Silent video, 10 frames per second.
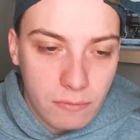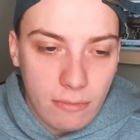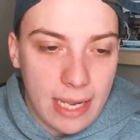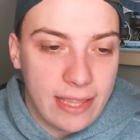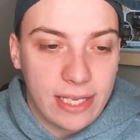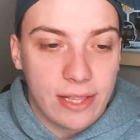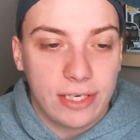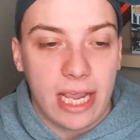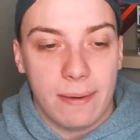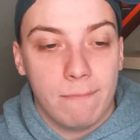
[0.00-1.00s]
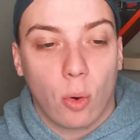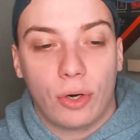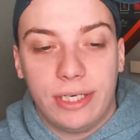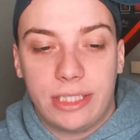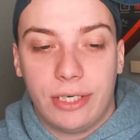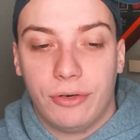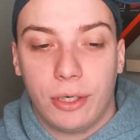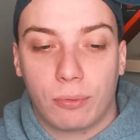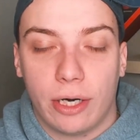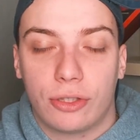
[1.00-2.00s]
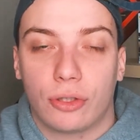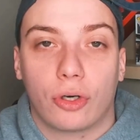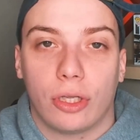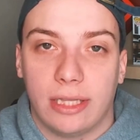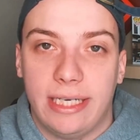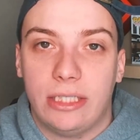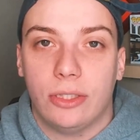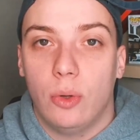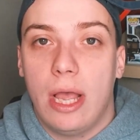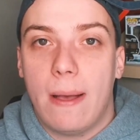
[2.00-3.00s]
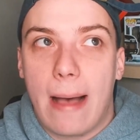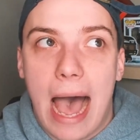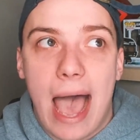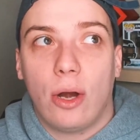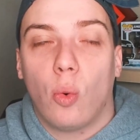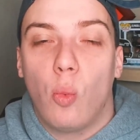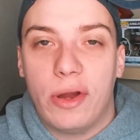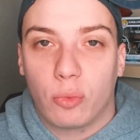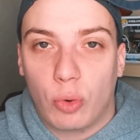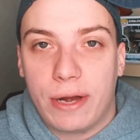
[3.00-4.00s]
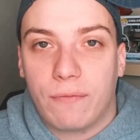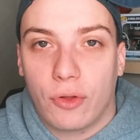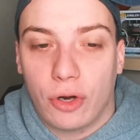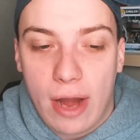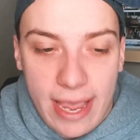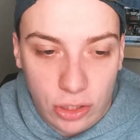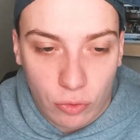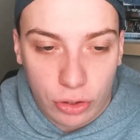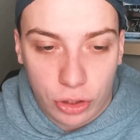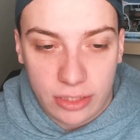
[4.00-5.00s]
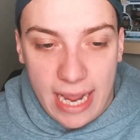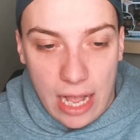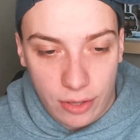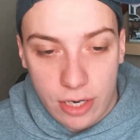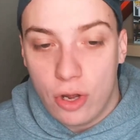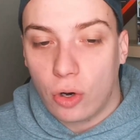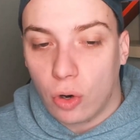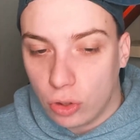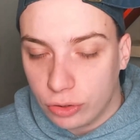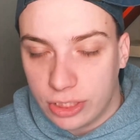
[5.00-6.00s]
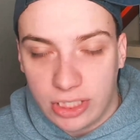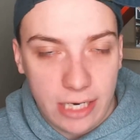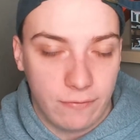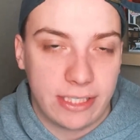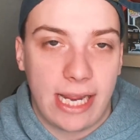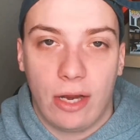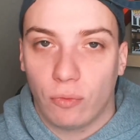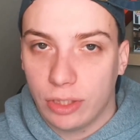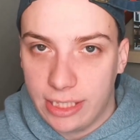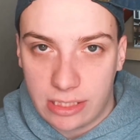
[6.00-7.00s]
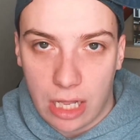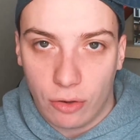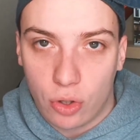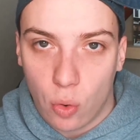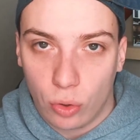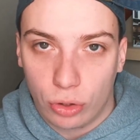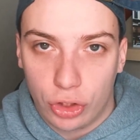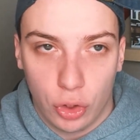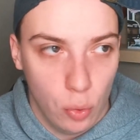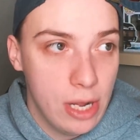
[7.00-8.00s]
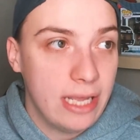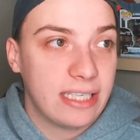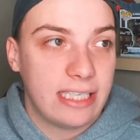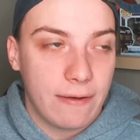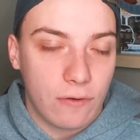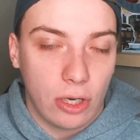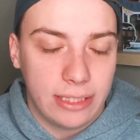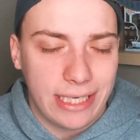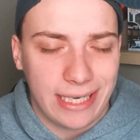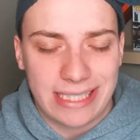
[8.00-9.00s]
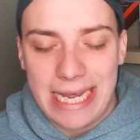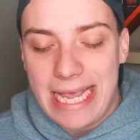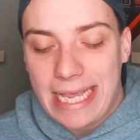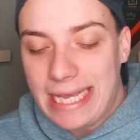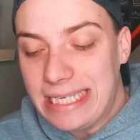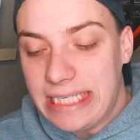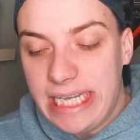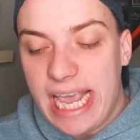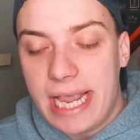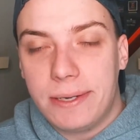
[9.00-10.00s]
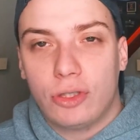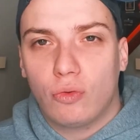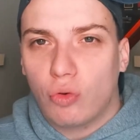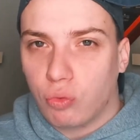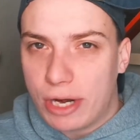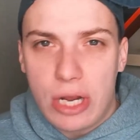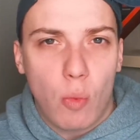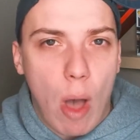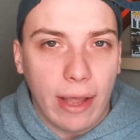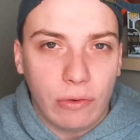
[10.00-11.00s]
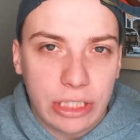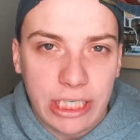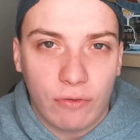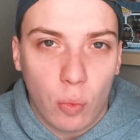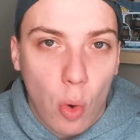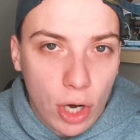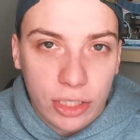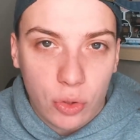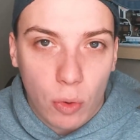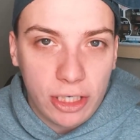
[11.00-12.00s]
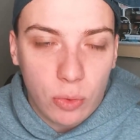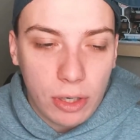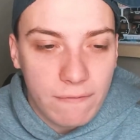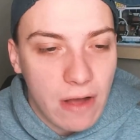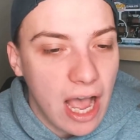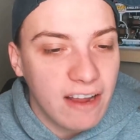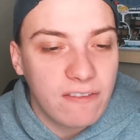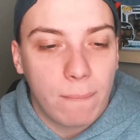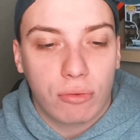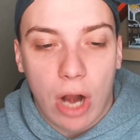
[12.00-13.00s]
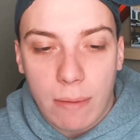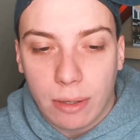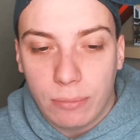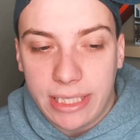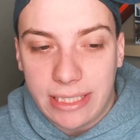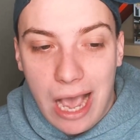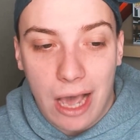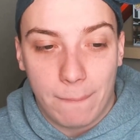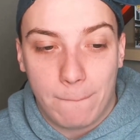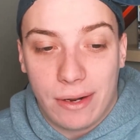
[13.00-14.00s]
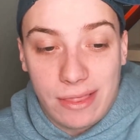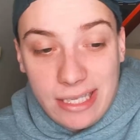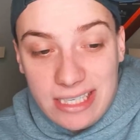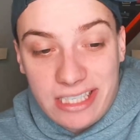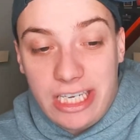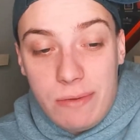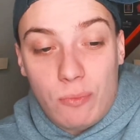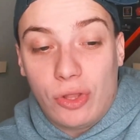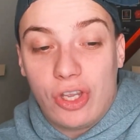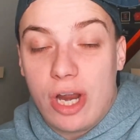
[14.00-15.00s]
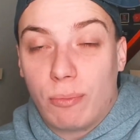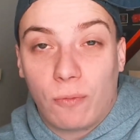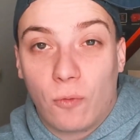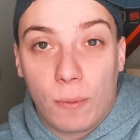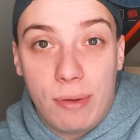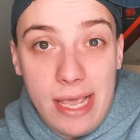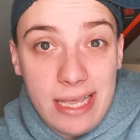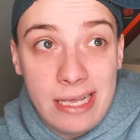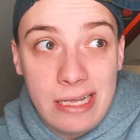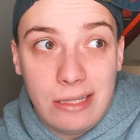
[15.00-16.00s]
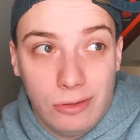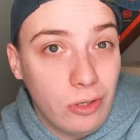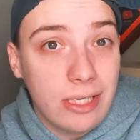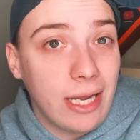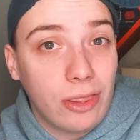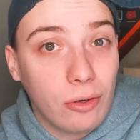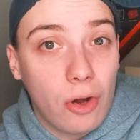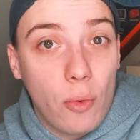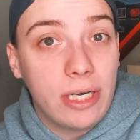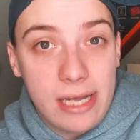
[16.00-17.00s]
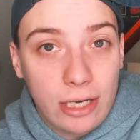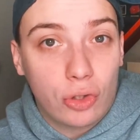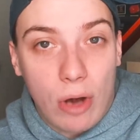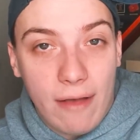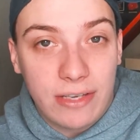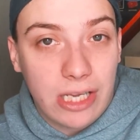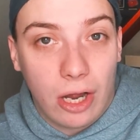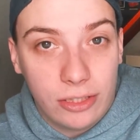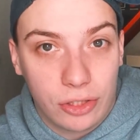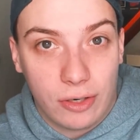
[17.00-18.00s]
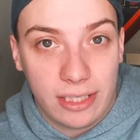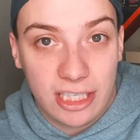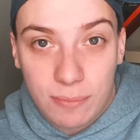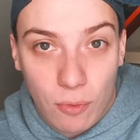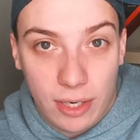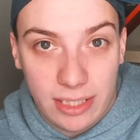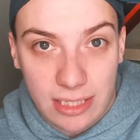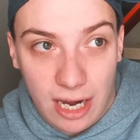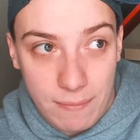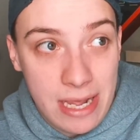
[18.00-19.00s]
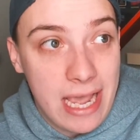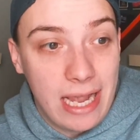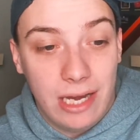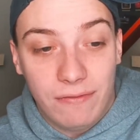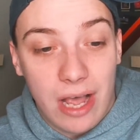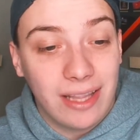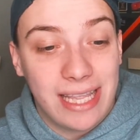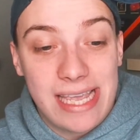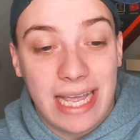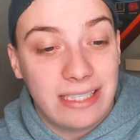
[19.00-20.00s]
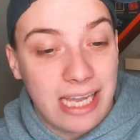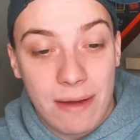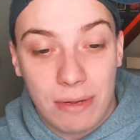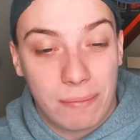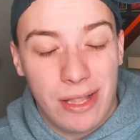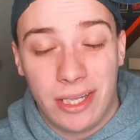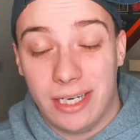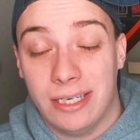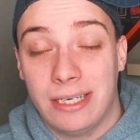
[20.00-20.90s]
at the end of the day, more interior pressure could lead to higher win rate for their edge rusher talent. Carlton Davis, a really solid corner too. Stephon Diggs, is he a great wide receiver 1 in 2025? Probably not. But this team with the number 4 pick looks like they're going to get Travis Hunter at this point in time. And if not, they get Ted McMillan.